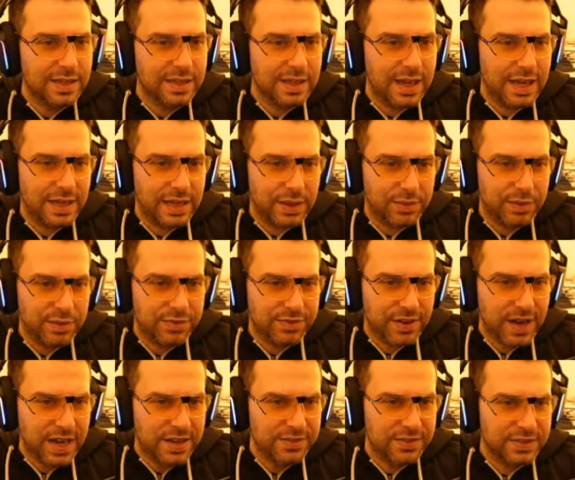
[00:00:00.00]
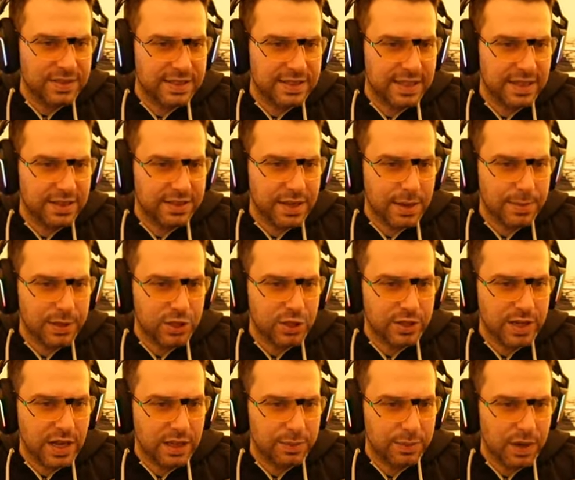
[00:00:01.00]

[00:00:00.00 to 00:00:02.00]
At level 5, skill damage dealt